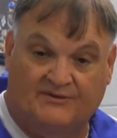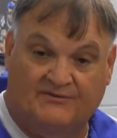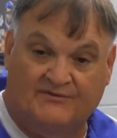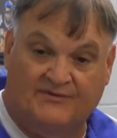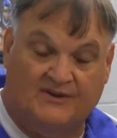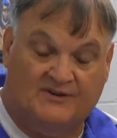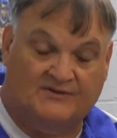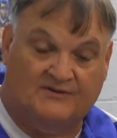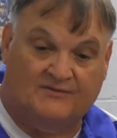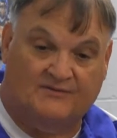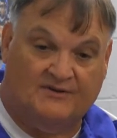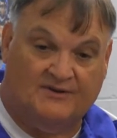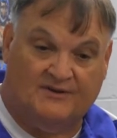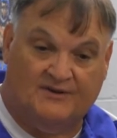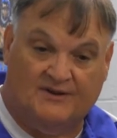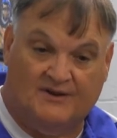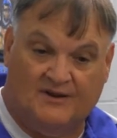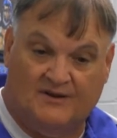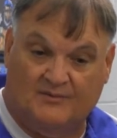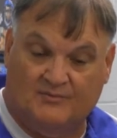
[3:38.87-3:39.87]

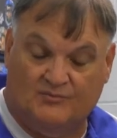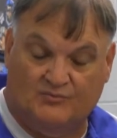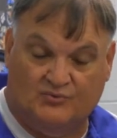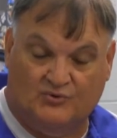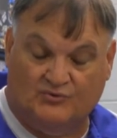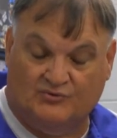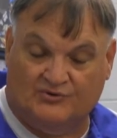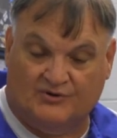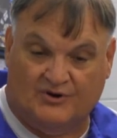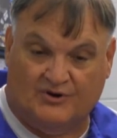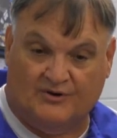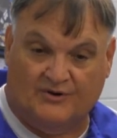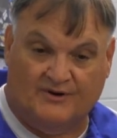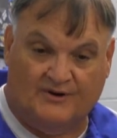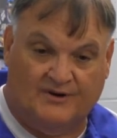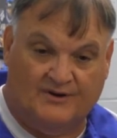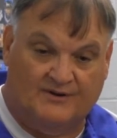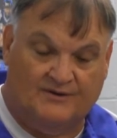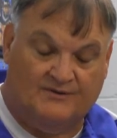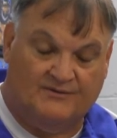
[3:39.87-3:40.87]
defensively, Bruce
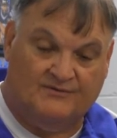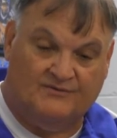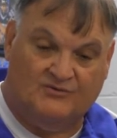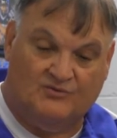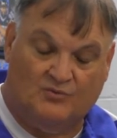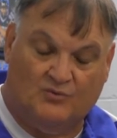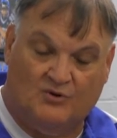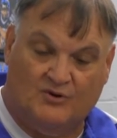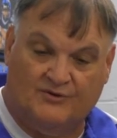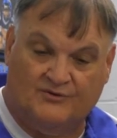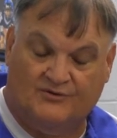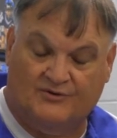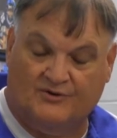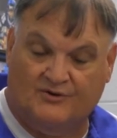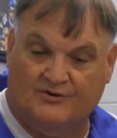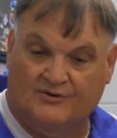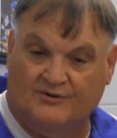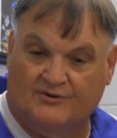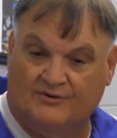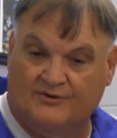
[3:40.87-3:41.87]
Curry, Jawan
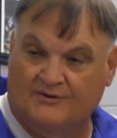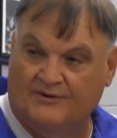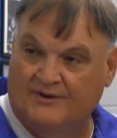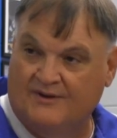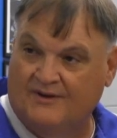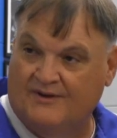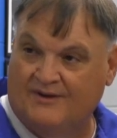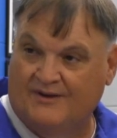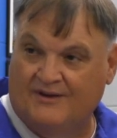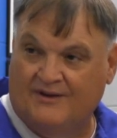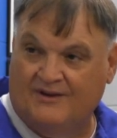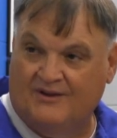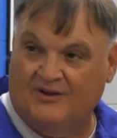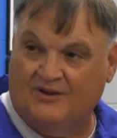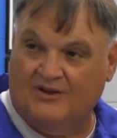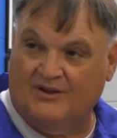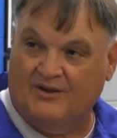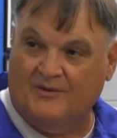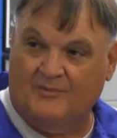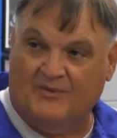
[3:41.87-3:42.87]
Turner,
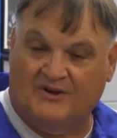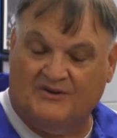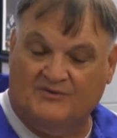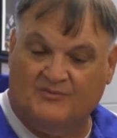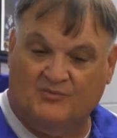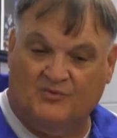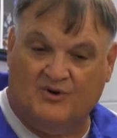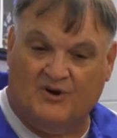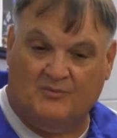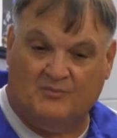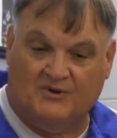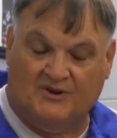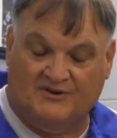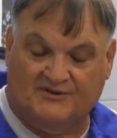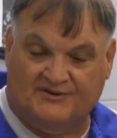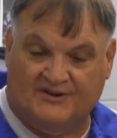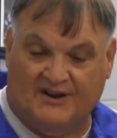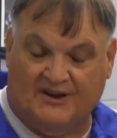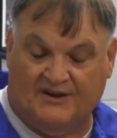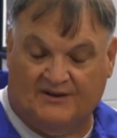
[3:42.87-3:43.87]
they made some great
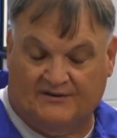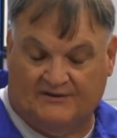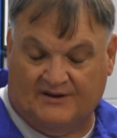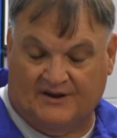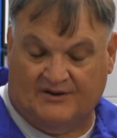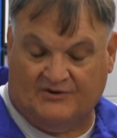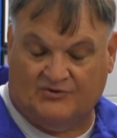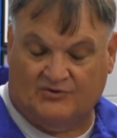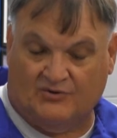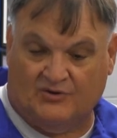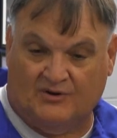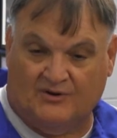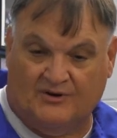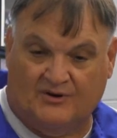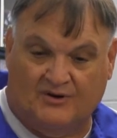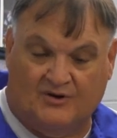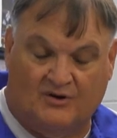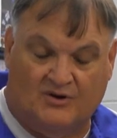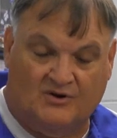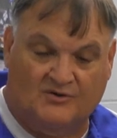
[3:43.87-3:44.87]
plays. Deshaun
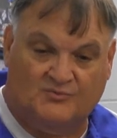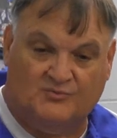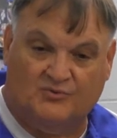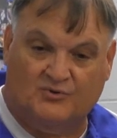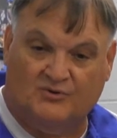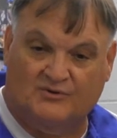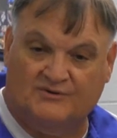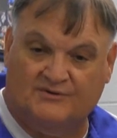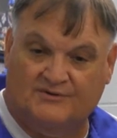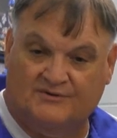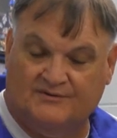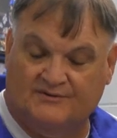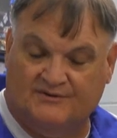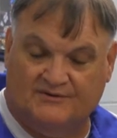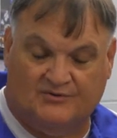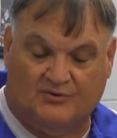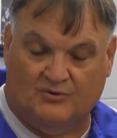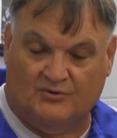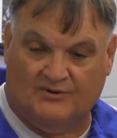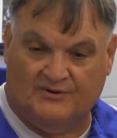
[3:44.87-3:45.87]
Osbrooks,
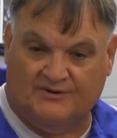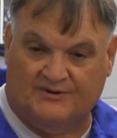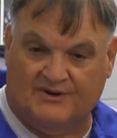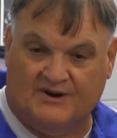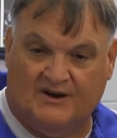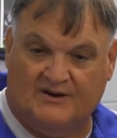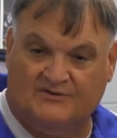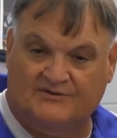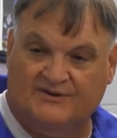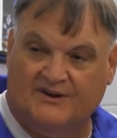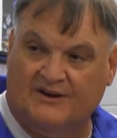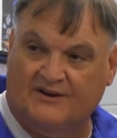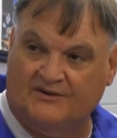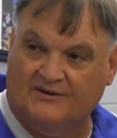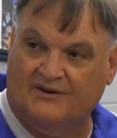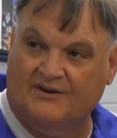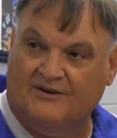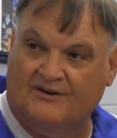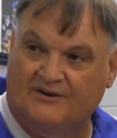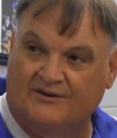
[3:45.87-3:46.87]
his whole entire
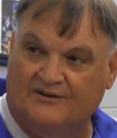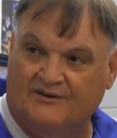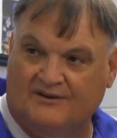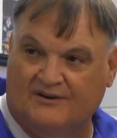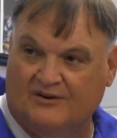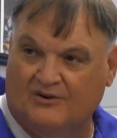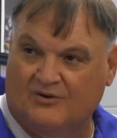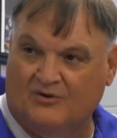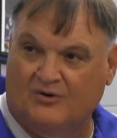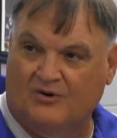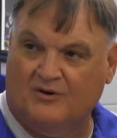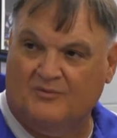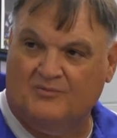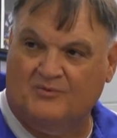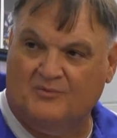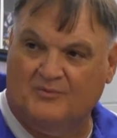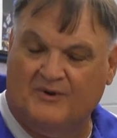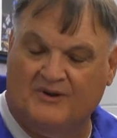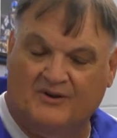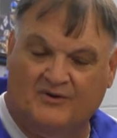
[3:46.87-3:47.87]
secondary. Khalil
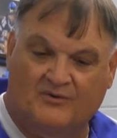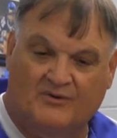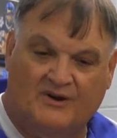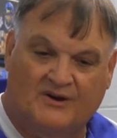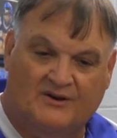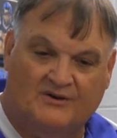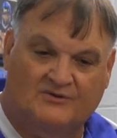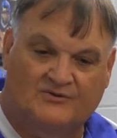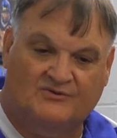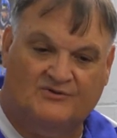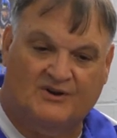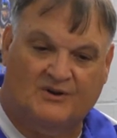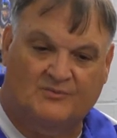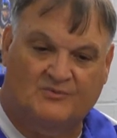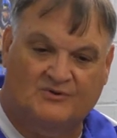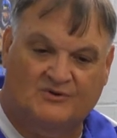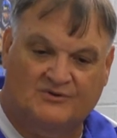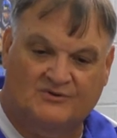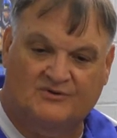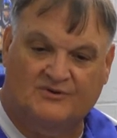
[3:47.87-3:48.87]
Harper made a great
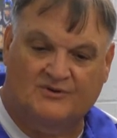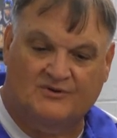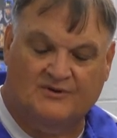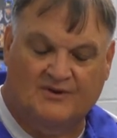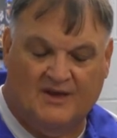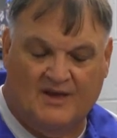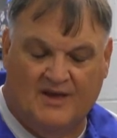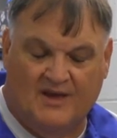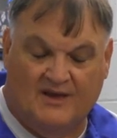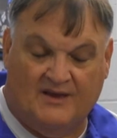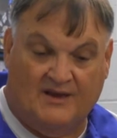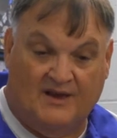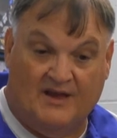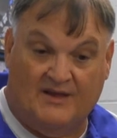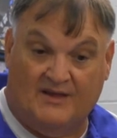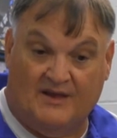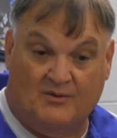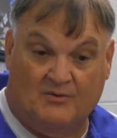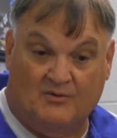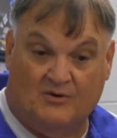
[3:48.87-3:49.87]
interception. So, yeah,
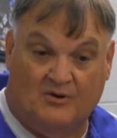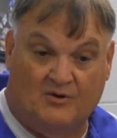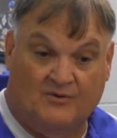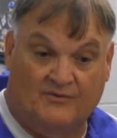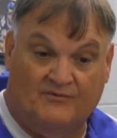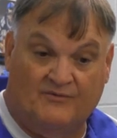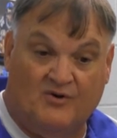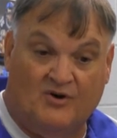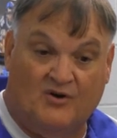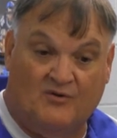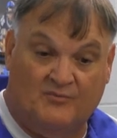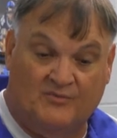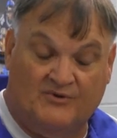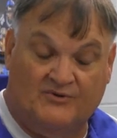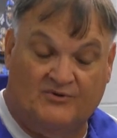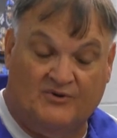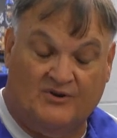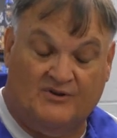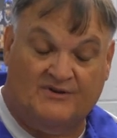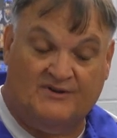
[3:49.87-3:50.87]
they were all involved,
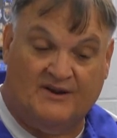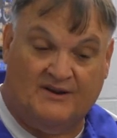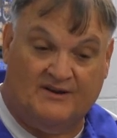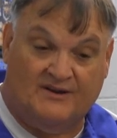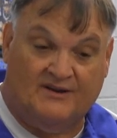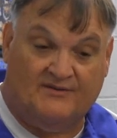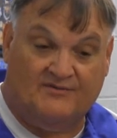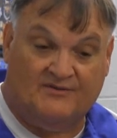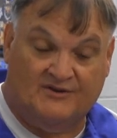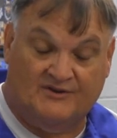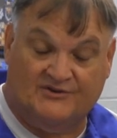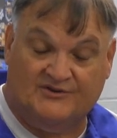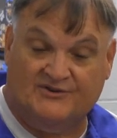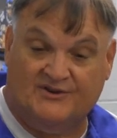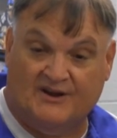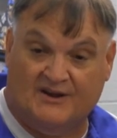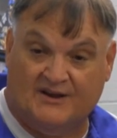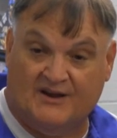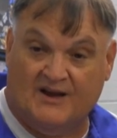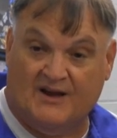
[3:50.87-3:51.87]
but Dante definitely
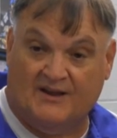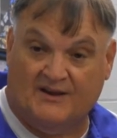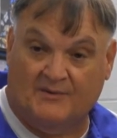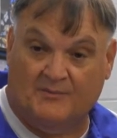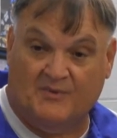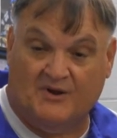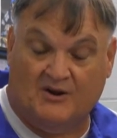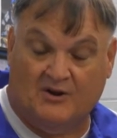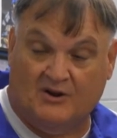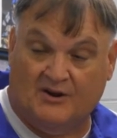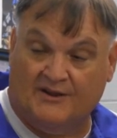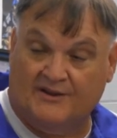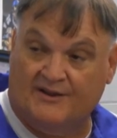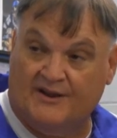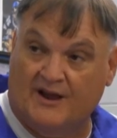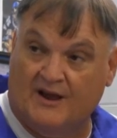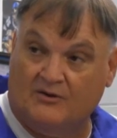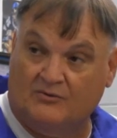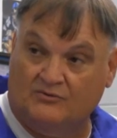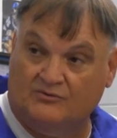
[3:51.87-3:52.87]
stuck out. He made a lot of
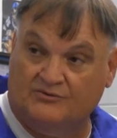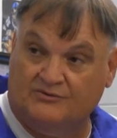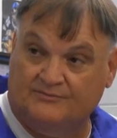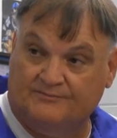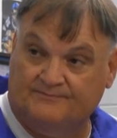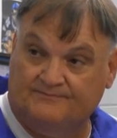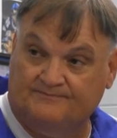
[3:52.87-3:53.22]
tackles.